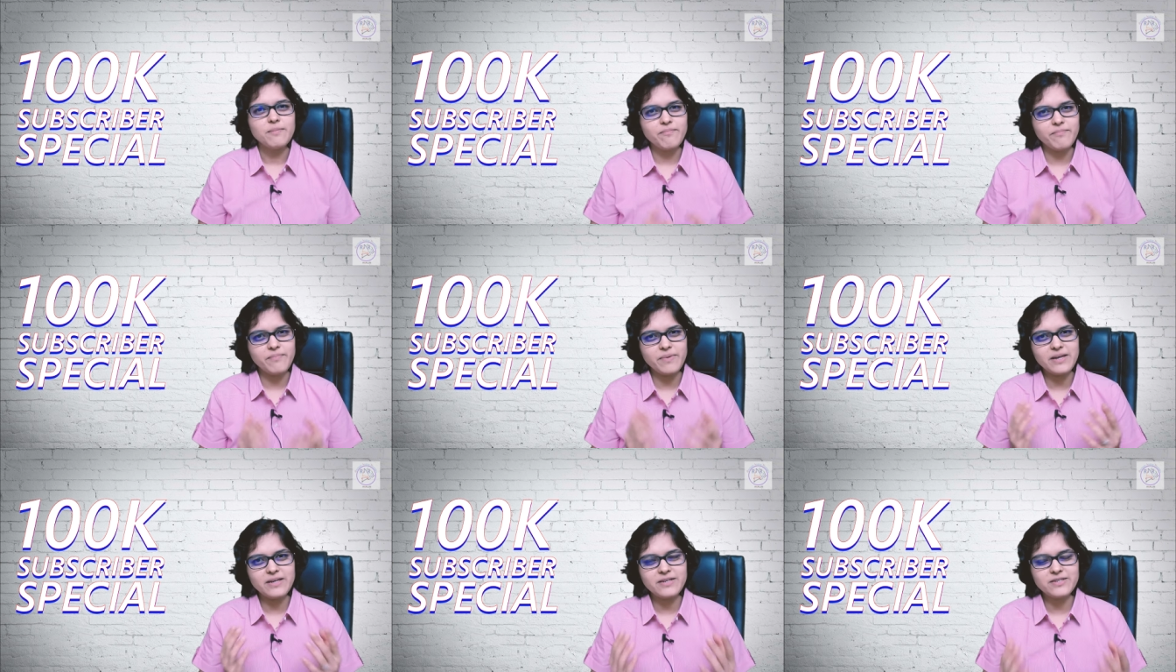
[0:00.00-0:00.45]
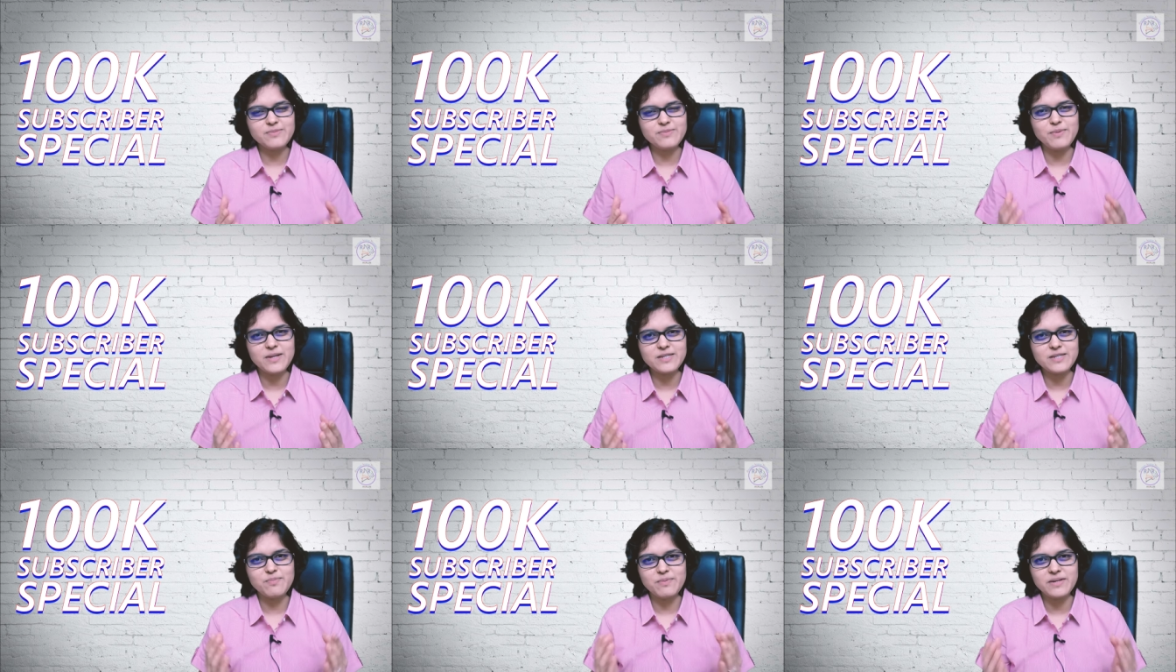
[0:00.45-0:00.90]
Please,
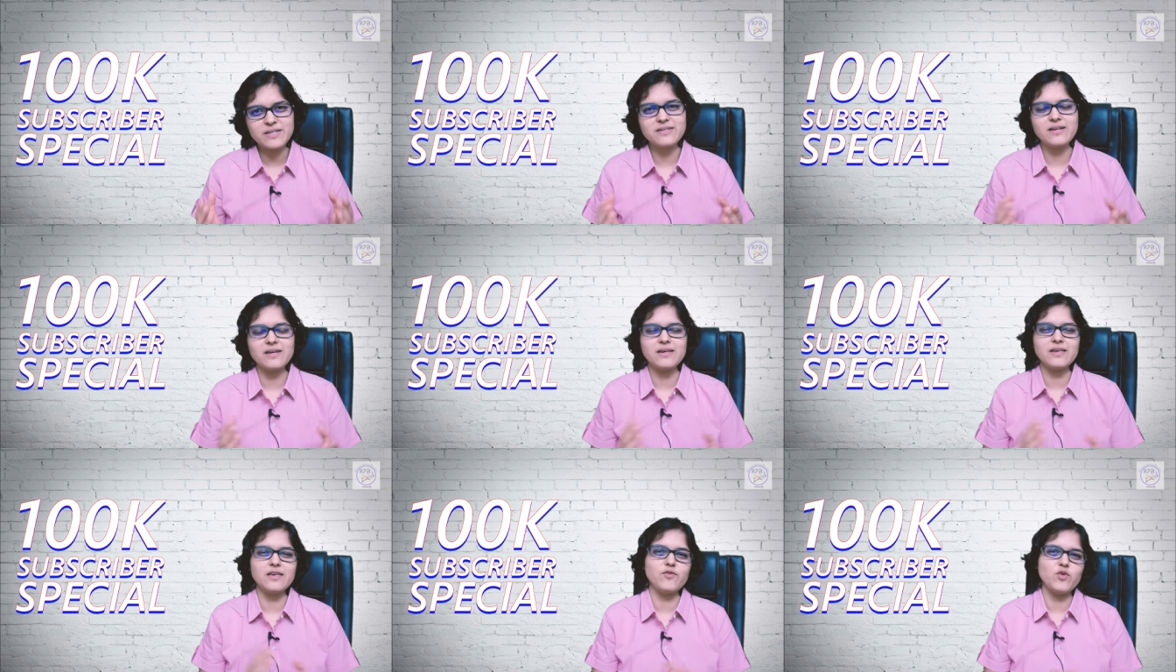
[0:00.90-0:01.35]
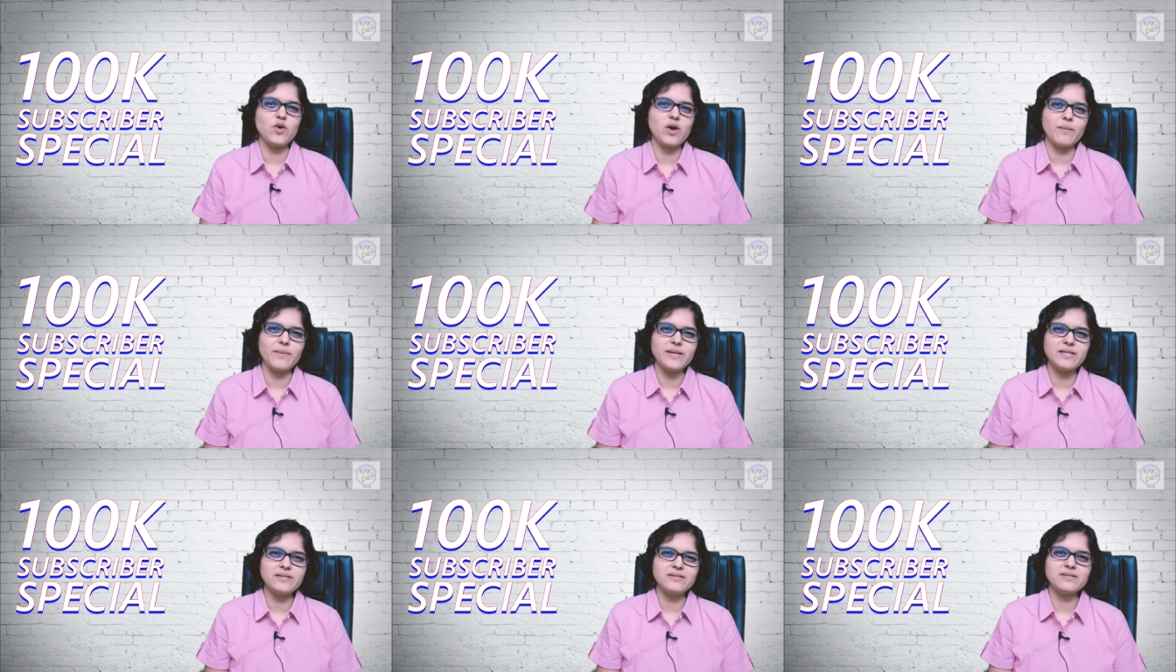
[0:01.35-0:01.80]
please, please give your
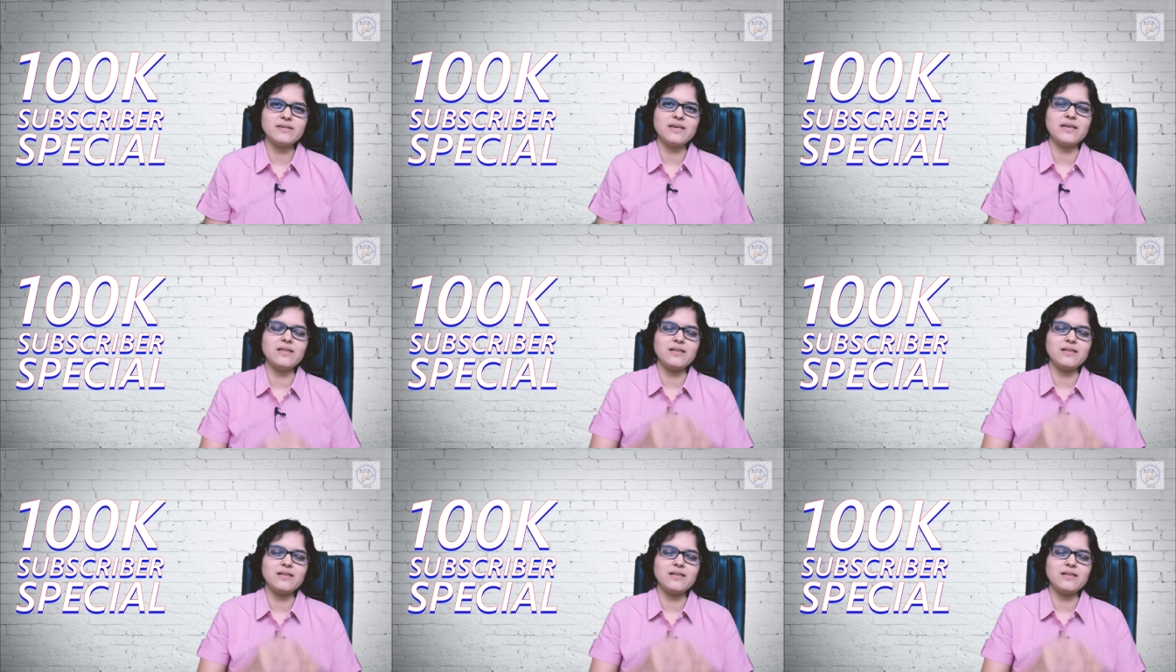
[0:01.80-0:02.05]
comments